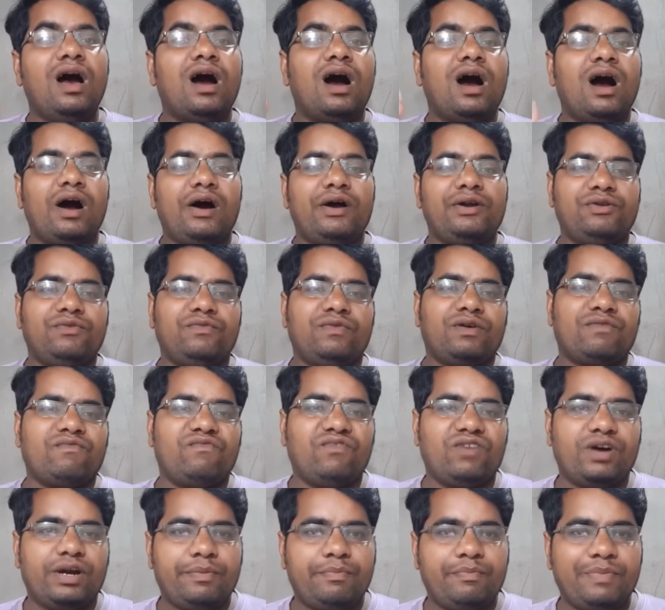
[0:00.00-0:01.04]
on your
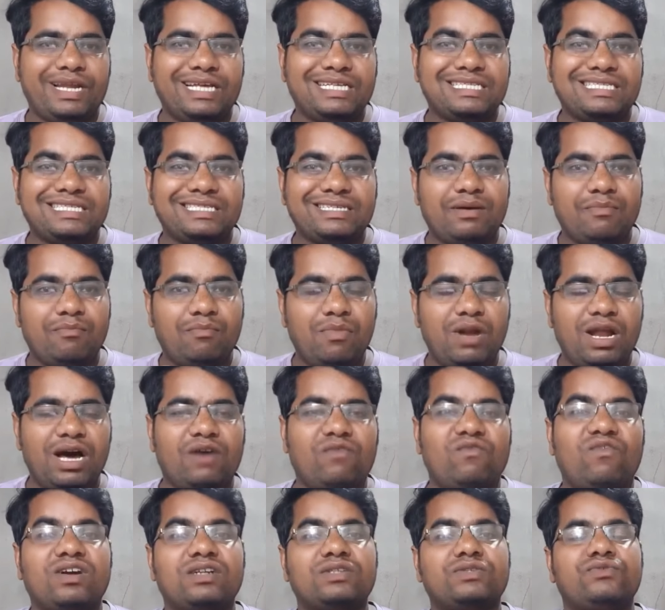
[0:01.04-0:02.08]
WordPress blog.
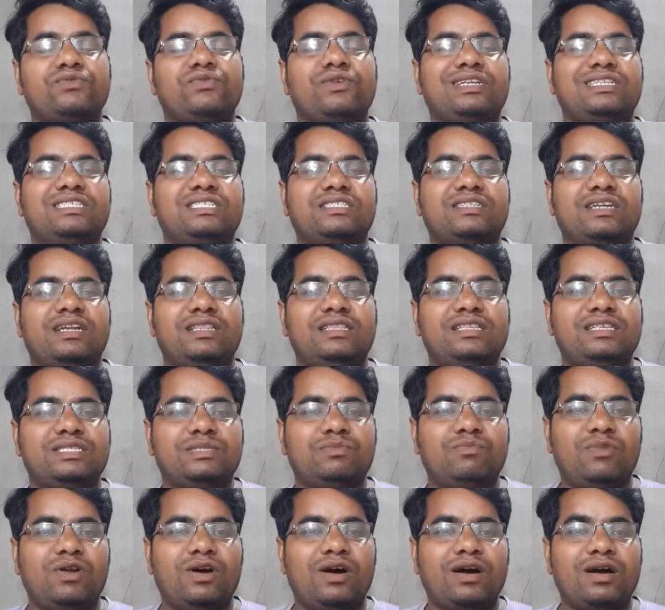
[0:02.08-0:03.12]
Once you install this
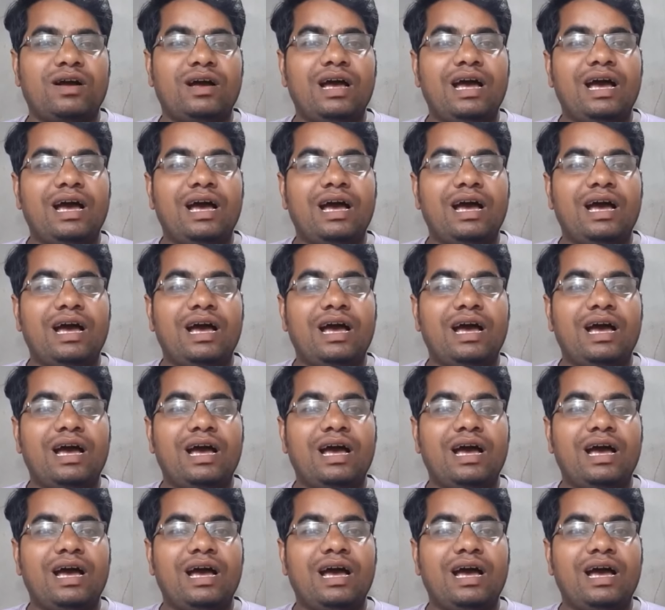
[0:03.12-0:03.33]
plugin